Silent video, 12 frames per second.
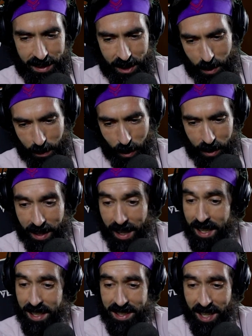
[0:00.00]
Is it your birthday?
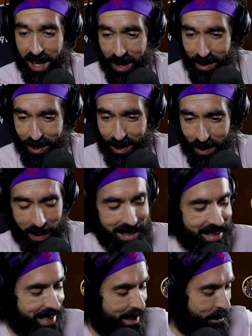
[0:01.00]
Hinataru,
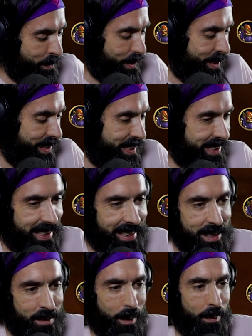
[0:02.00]
what's up, bro? It
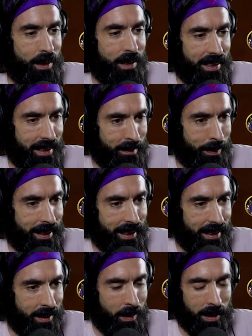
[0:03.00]
is my birthday,
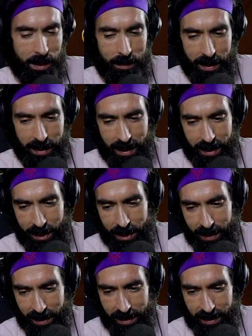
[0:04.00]
brother. Welcome in. How you doing?